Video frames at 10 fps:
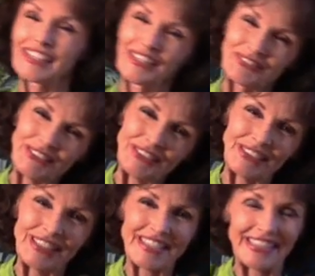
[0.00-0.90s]
of
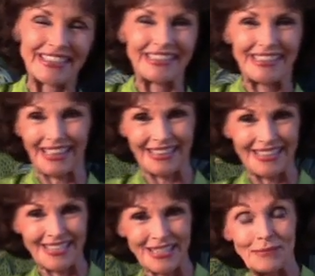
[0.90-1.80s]
course it
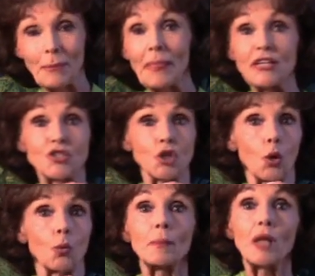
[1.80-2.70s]
does.
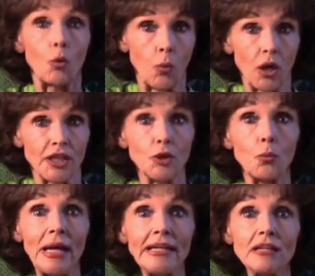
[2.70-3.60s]
So, what are you
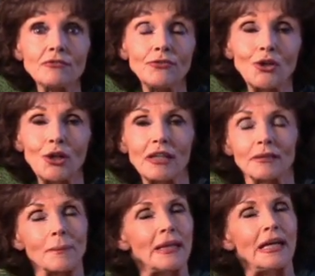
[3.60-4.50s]
waiting for?
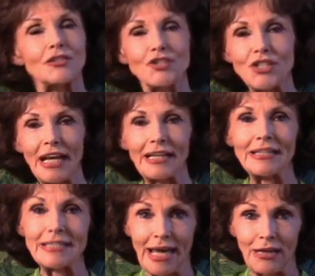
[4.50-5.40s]
Check
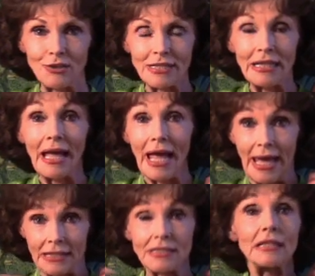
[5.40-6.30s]
us out
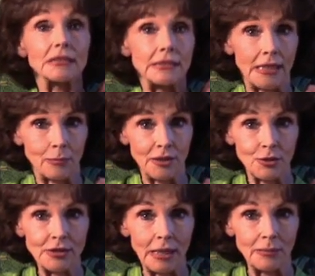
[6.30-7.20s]
at
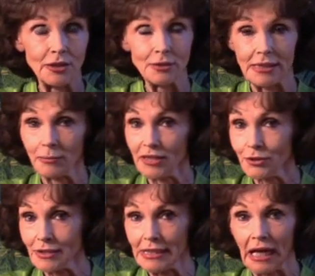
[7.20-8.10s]

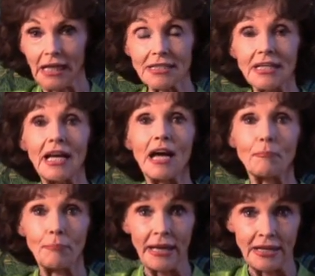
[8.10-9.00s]

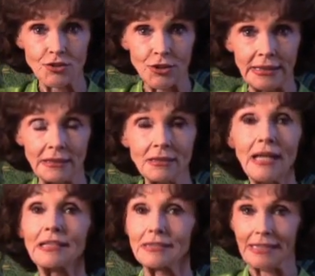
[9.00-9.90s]

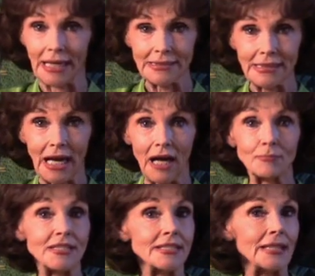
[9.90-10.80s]

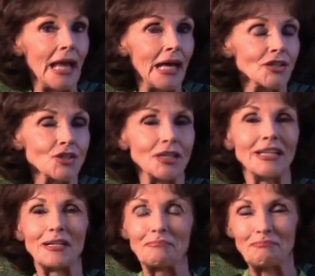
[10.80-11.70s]
www.patreon.com slash
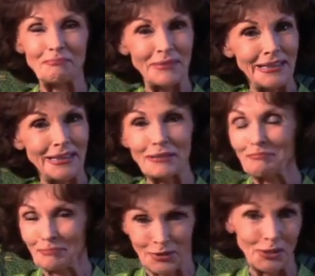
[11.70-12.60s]

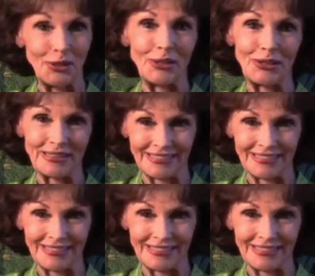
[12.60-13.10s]
mepearl.